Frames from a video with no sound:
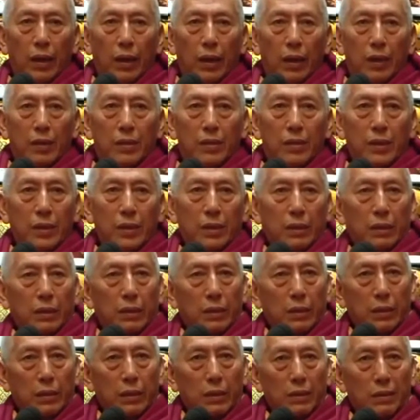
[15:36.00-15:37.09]
It
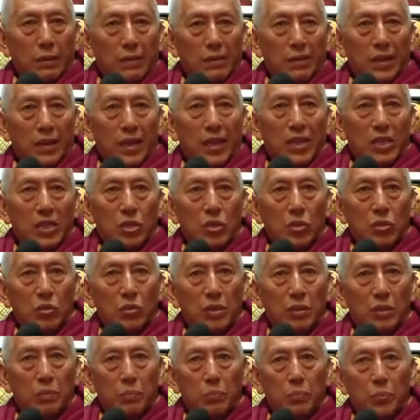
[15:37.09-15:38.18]
tries to
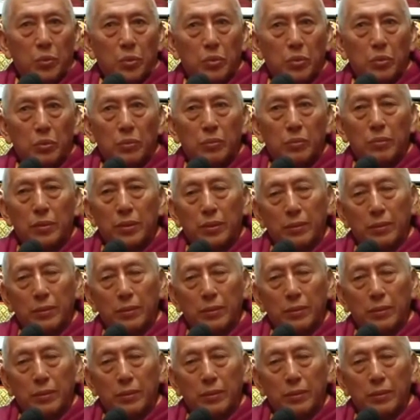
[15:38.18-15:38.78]
improve